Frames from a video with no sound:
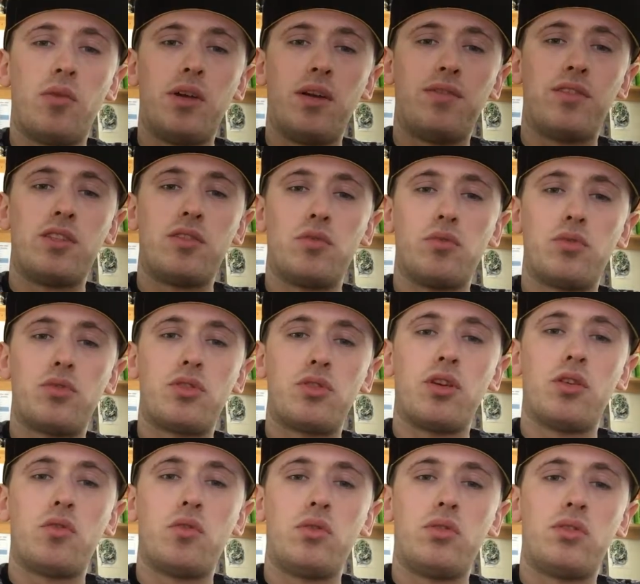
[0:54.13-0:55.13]
We have these little
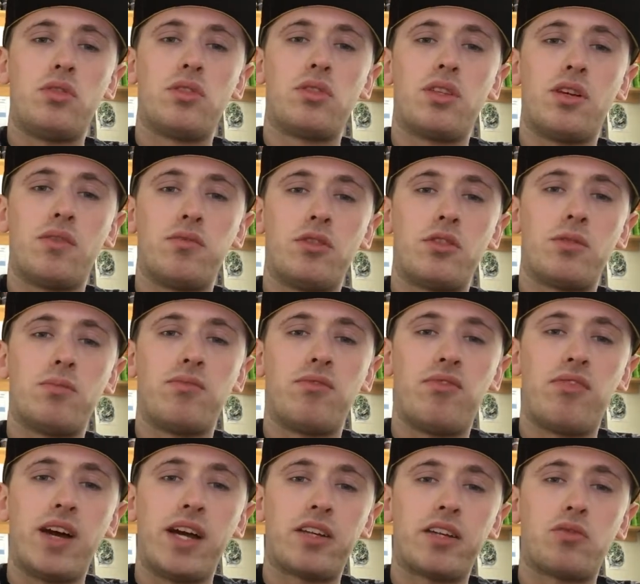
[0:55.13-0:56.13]
circles and stuff with some
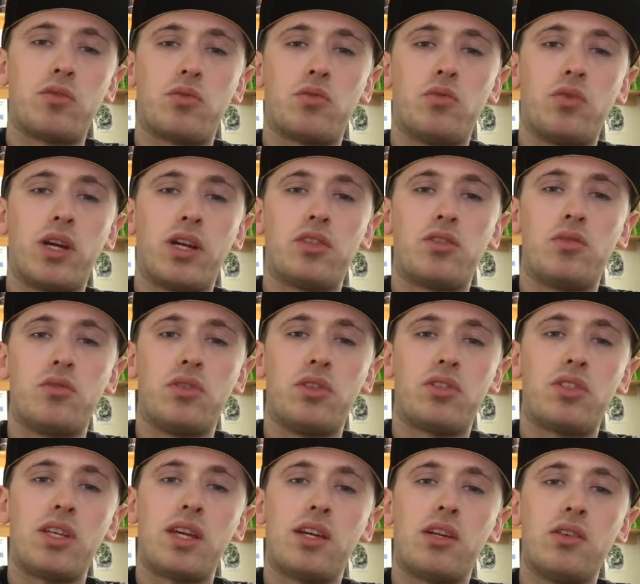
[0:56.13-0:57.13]
facts, which we'll get to in a
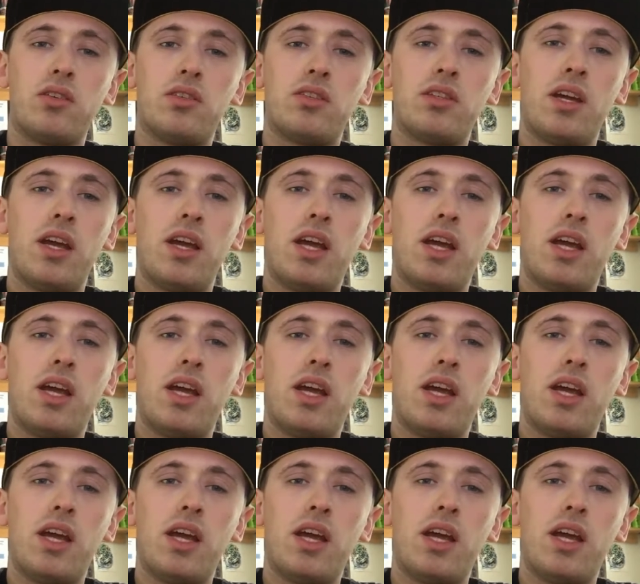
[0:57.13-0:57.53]
second.